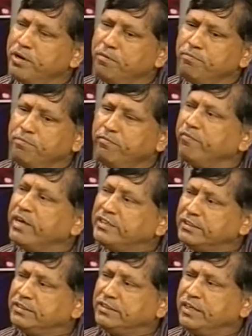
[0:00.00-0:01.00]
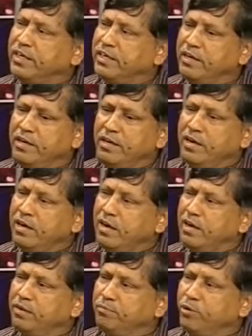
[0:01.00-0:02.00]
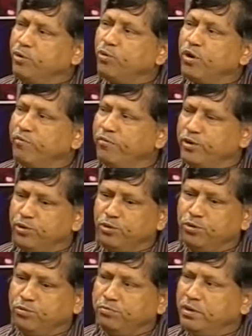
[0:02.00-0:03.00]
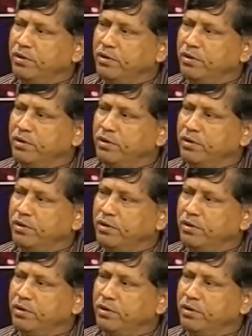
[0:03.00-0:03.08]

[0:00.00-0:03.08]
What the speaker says: If necessary, you give it to